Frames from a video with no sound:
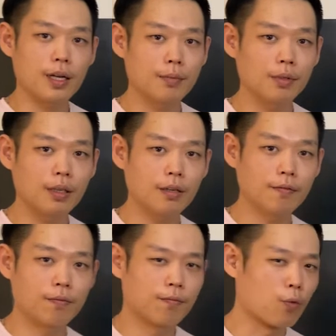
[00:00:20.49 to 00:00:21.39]
I believe,
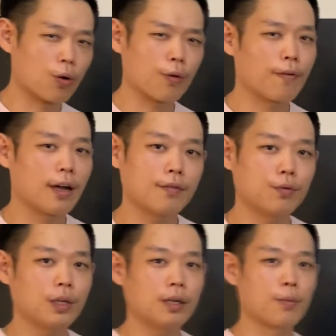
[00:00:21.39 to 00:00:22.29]
4 or 5
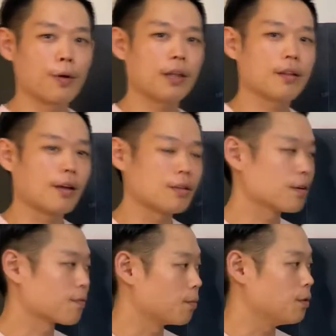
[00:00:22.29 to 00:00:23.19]
week break that I
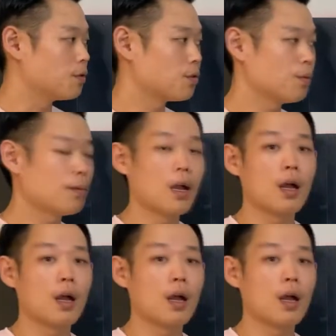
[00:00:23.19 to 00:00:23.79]
took from YouTube,